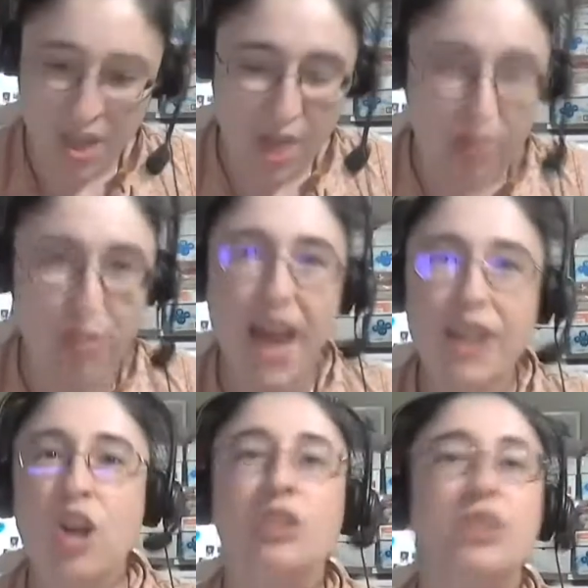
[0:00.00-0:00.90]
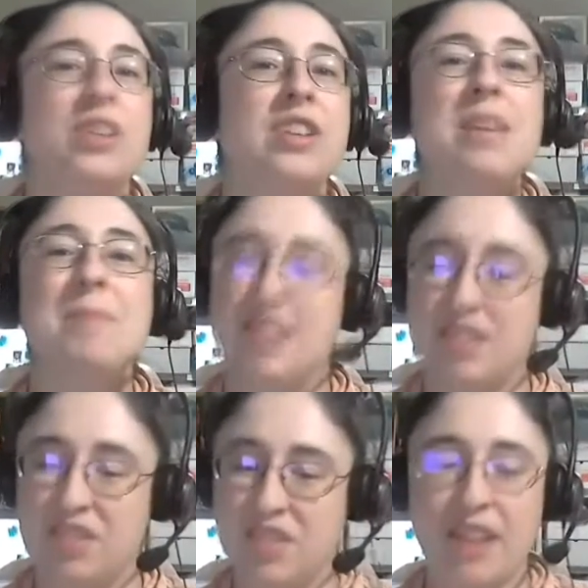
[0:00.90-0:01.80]
that color scheme is
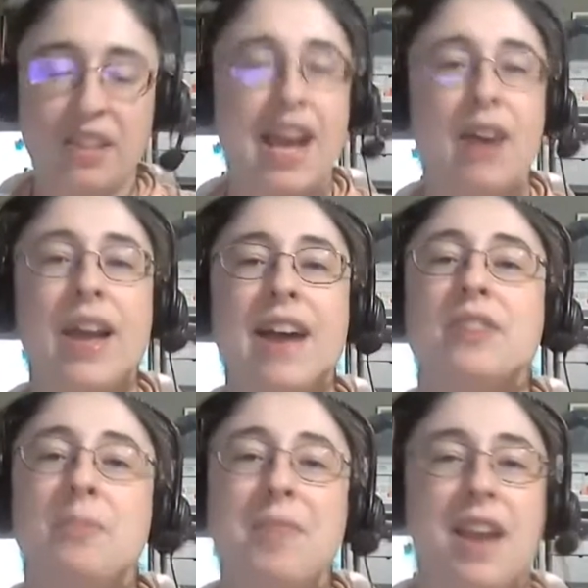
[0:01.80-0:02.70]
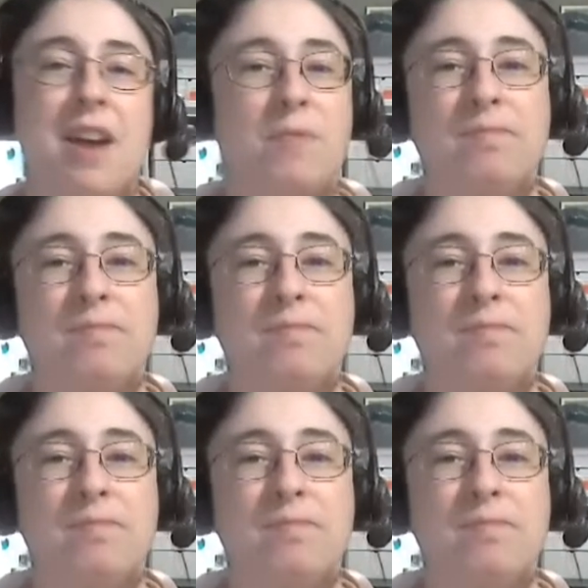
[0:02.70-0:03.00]
exactly how it has to be now.